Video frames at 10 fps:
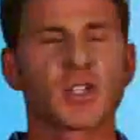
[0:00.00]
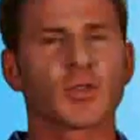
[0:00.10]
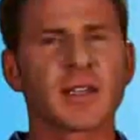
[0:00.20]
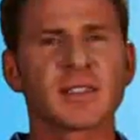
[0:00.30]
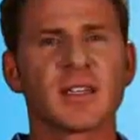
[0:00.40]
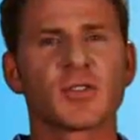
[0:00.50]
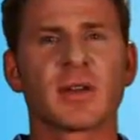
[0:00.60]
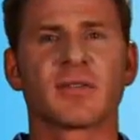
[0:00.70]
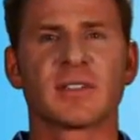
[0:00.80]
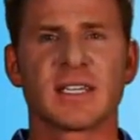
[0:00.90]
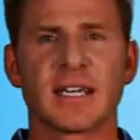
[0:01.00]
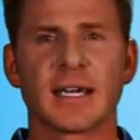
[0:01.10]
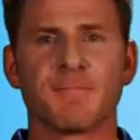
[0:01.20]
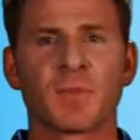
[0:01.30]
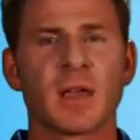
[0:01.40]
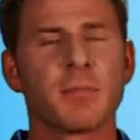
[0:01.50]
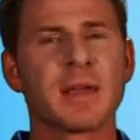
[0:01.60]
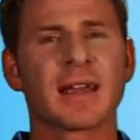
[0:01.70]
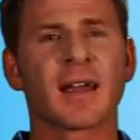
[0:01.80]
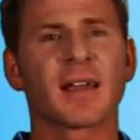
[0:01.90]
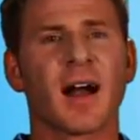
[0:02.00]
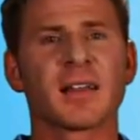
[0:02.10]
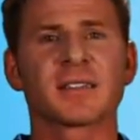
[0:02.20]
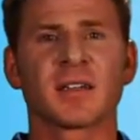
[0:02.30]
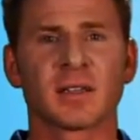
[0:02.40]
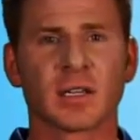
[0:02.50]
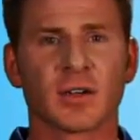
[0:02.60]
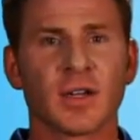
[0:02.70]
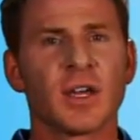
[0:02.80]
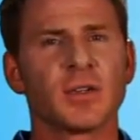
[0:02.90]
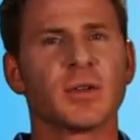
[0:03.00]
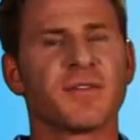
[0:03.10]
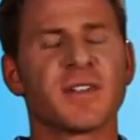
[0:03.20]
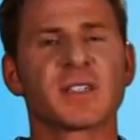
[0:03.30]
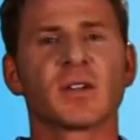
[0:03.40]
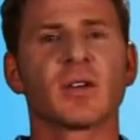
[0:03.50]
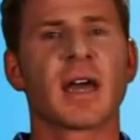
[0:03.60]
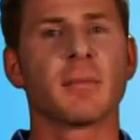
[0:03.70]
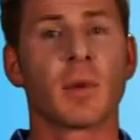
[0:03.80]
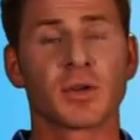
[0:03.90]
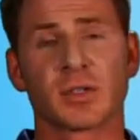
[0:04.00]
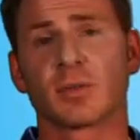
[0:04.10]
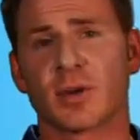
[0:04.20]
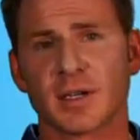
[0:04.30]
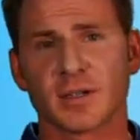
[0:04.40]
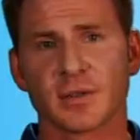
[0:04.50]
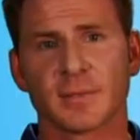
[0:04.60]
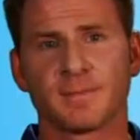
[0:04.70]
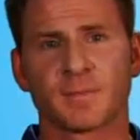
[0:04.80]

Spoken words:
Stress and adrenal fatigue, being on constant alert due to physical and emotional pressures.